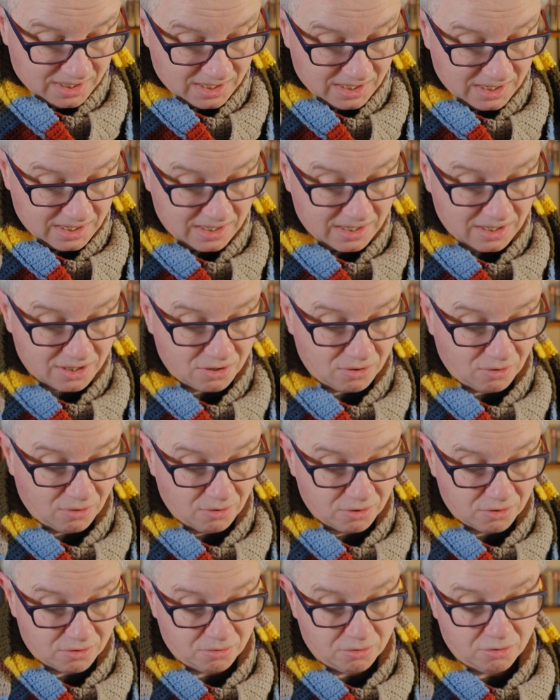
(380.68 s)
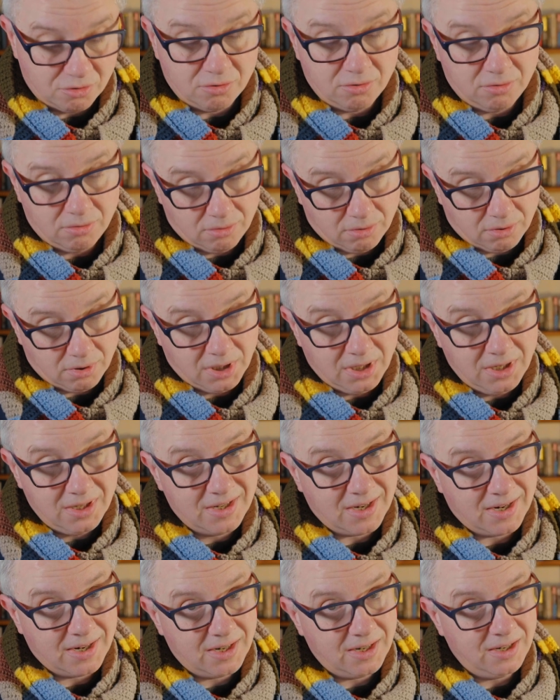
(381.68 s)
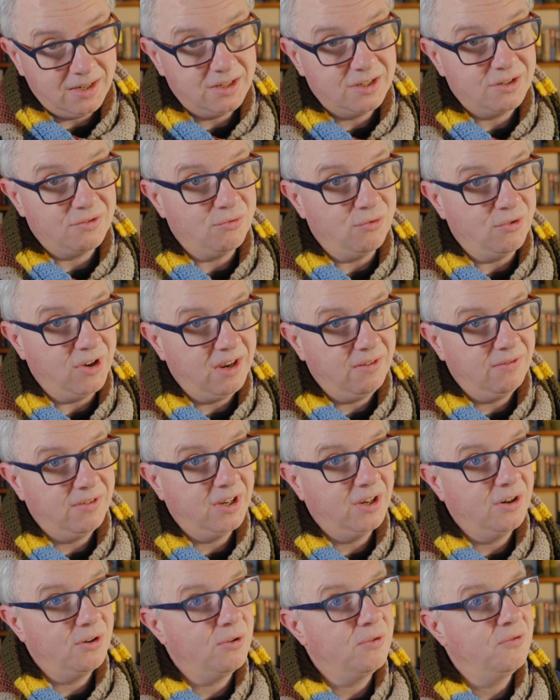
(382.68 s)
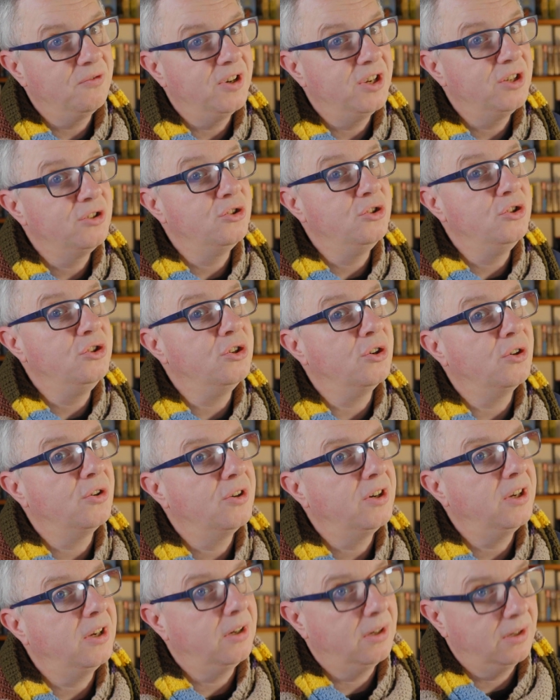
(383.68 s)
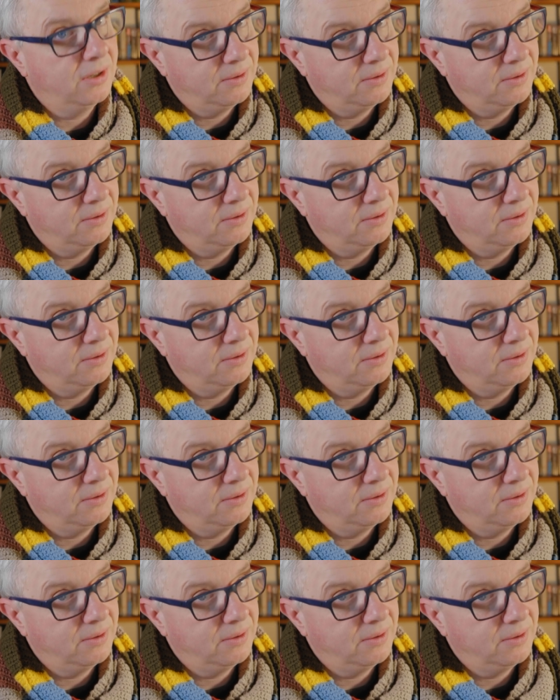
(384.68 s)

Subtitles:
it is also true he dies raving of his joy.